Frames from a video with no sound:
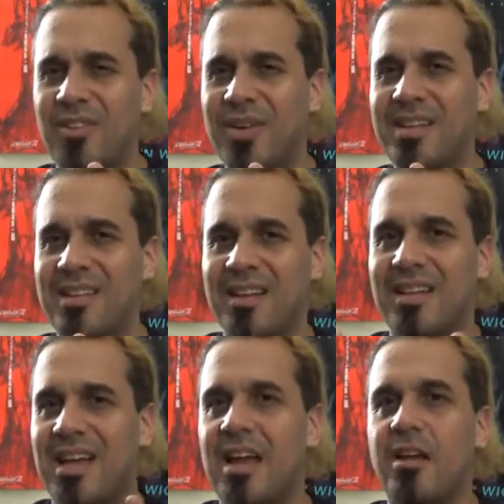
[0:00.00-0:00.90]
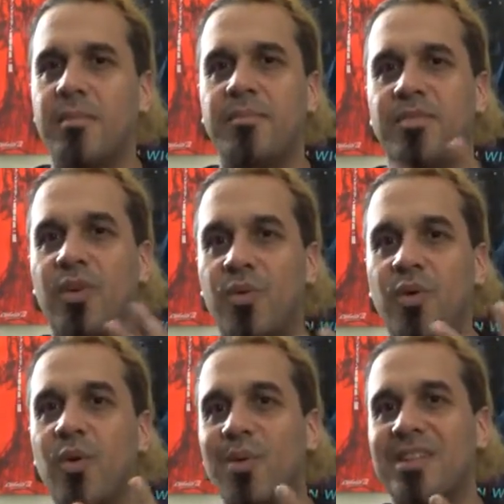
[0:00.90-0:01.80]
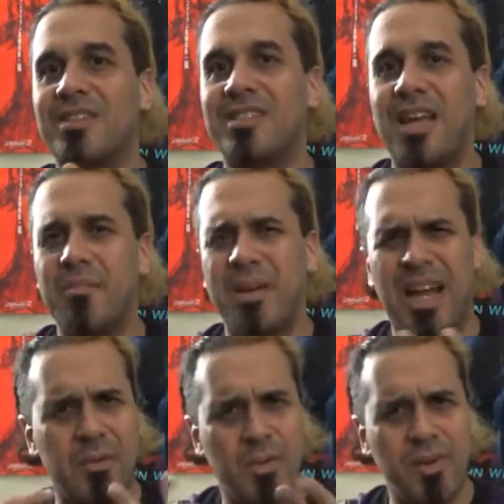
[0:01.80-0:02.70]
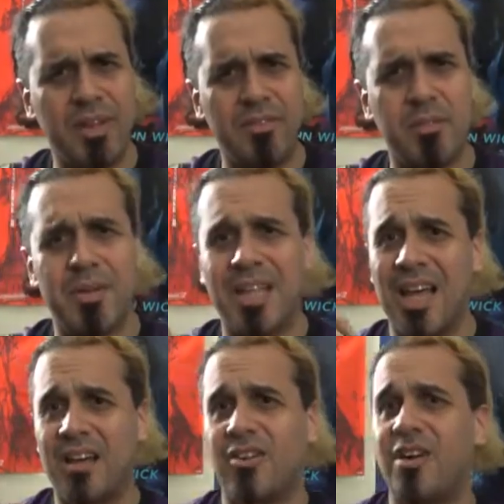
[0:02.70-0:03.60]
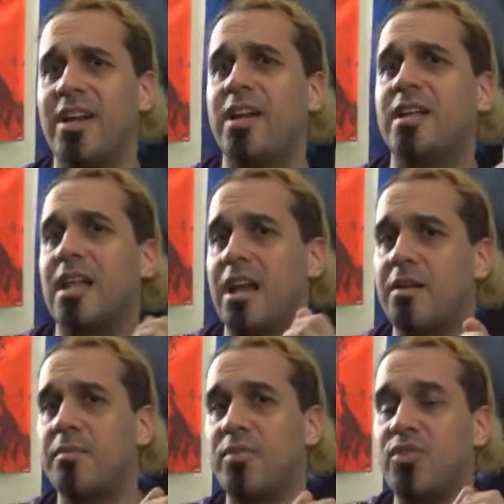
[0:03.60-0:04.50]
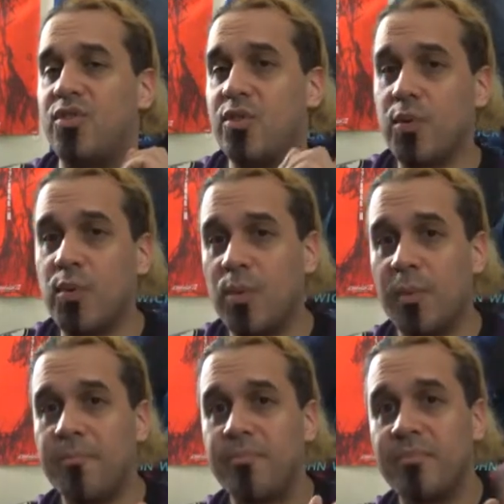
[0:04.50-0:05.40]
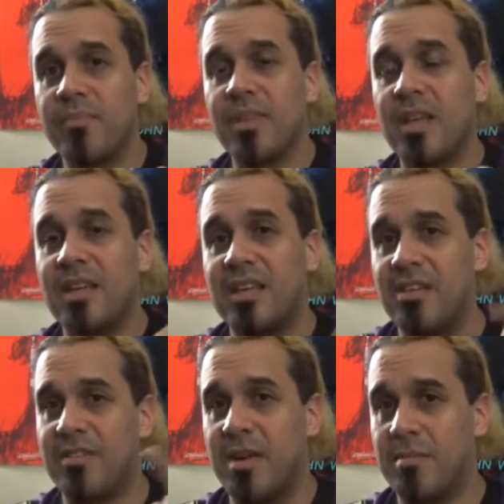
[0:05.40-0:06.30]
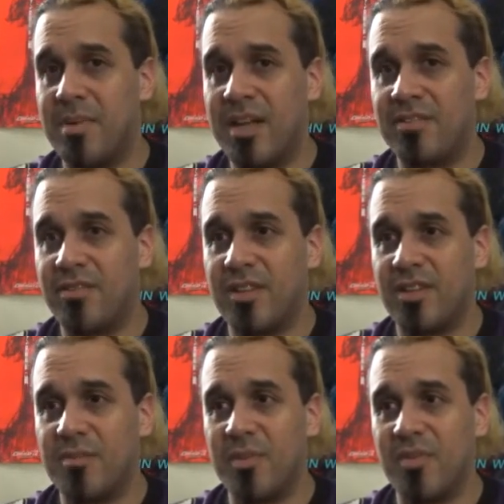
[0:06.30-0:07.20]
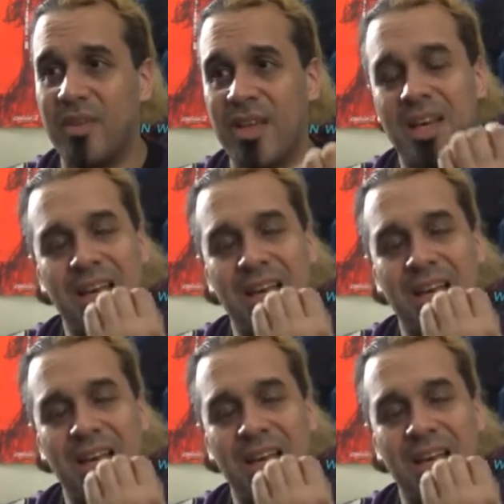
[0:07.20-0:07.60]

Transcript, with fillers: You can tell a lot of them don't know what they're saying, but I will give them a lot of credit. A lot of them do give their best for this movie.